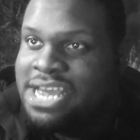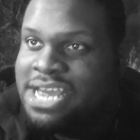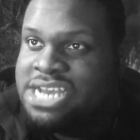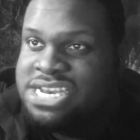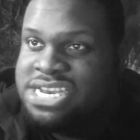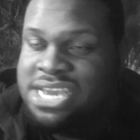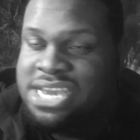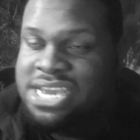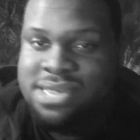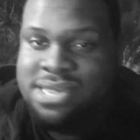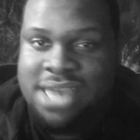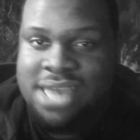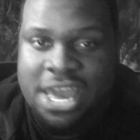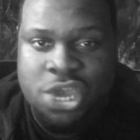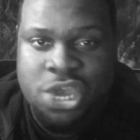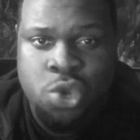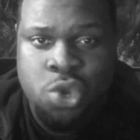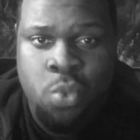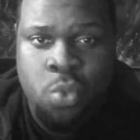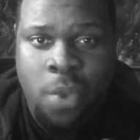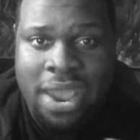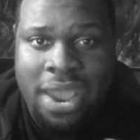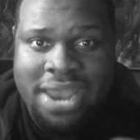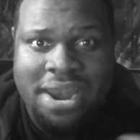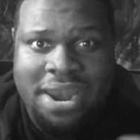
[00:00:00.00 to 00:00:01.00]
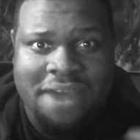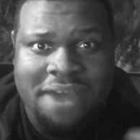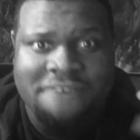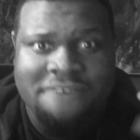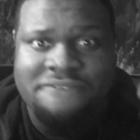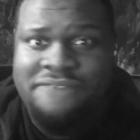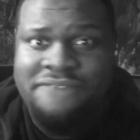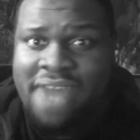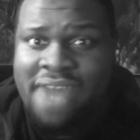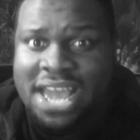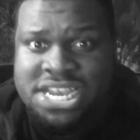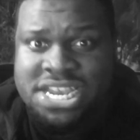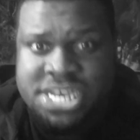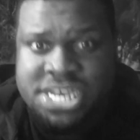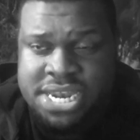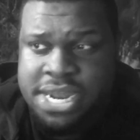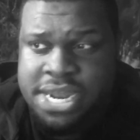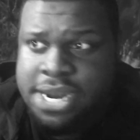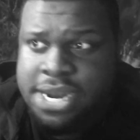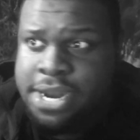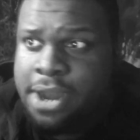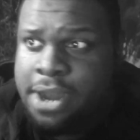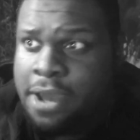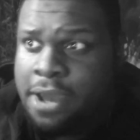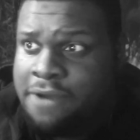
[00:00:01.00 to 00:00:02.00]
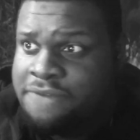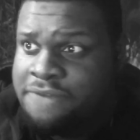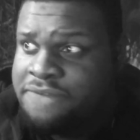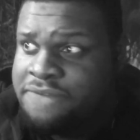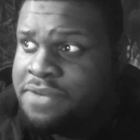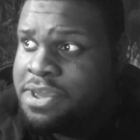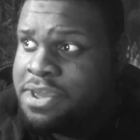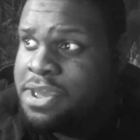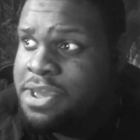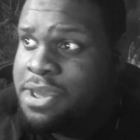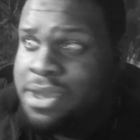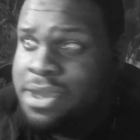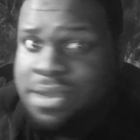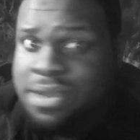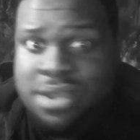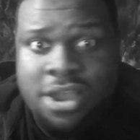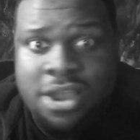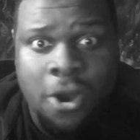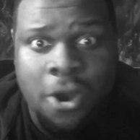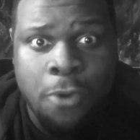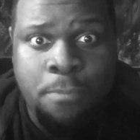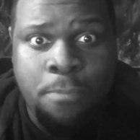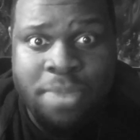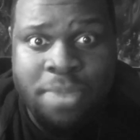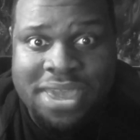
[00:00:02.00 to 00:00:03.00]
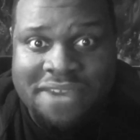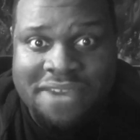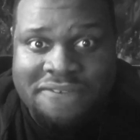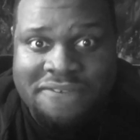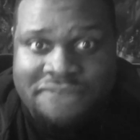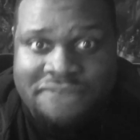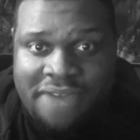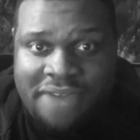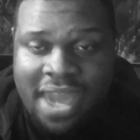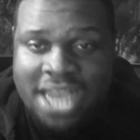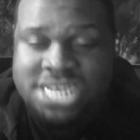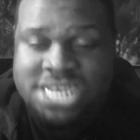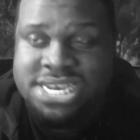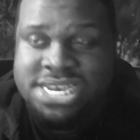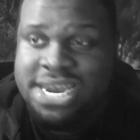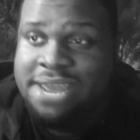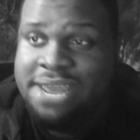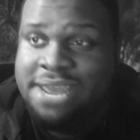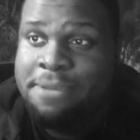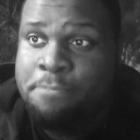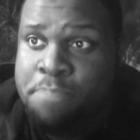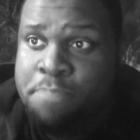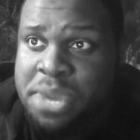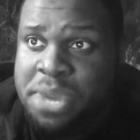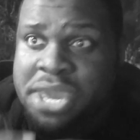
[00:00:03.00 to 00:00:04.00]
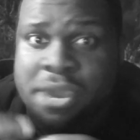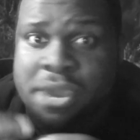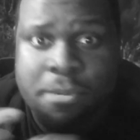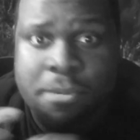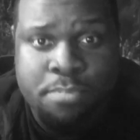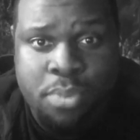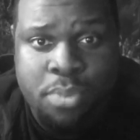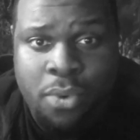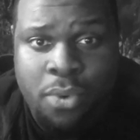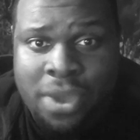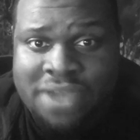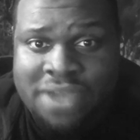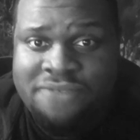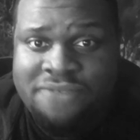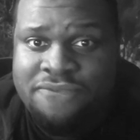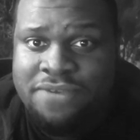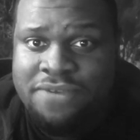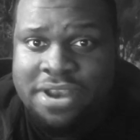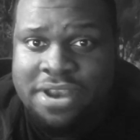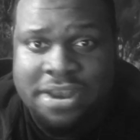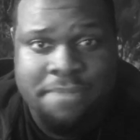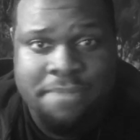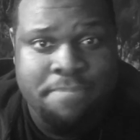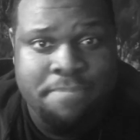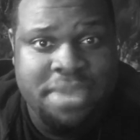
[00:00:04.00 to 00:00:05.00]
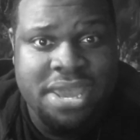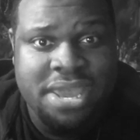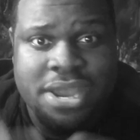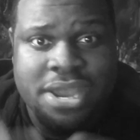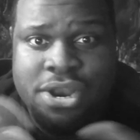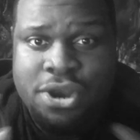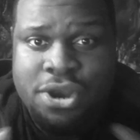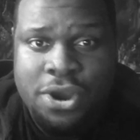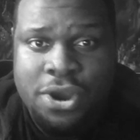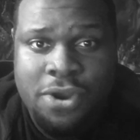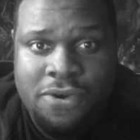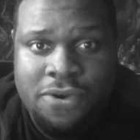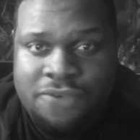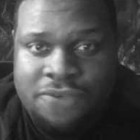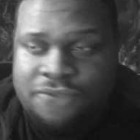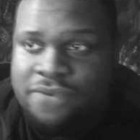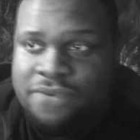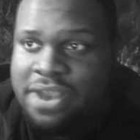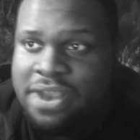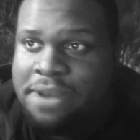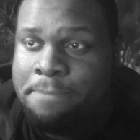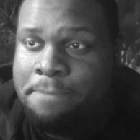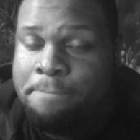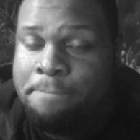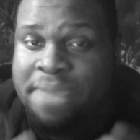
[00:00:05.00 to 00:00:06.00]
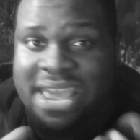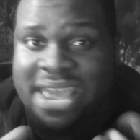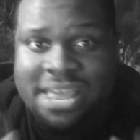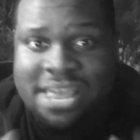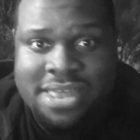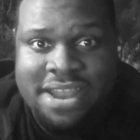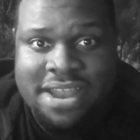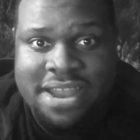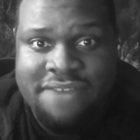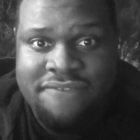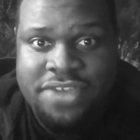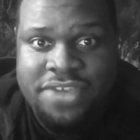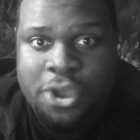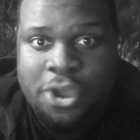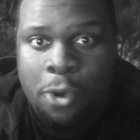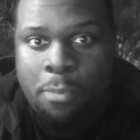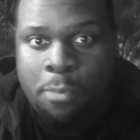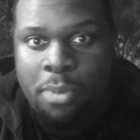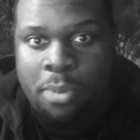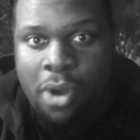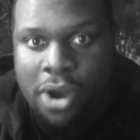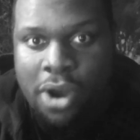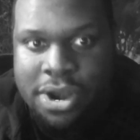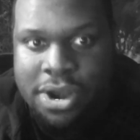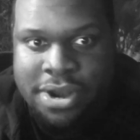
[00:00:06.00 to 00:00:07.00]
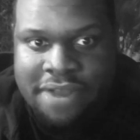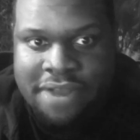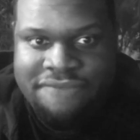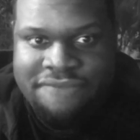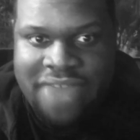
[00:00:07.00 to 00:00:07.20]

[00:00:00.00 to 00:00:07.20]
She say you ain't affectionate enough, go be affectionate, be a boyfriend, be a girlfriend, be there for your partner.